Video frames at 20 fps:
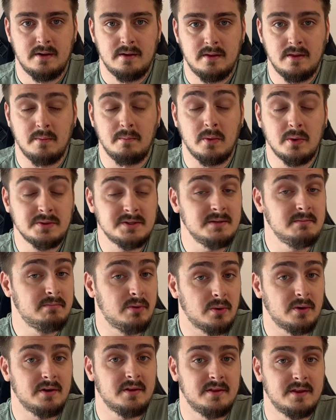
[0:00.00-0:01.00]
The most
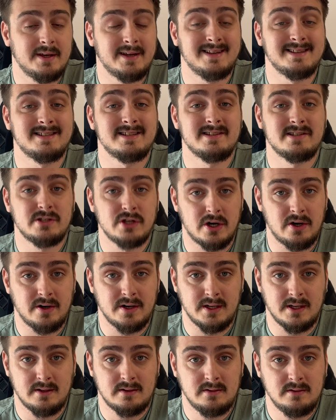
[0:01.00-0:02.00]
important thing is
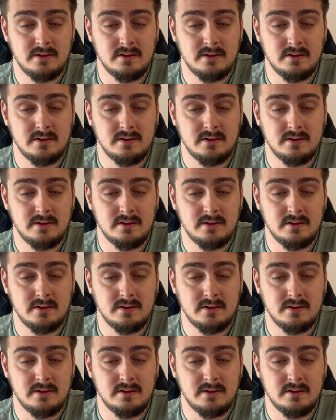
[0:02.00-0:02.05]
starting.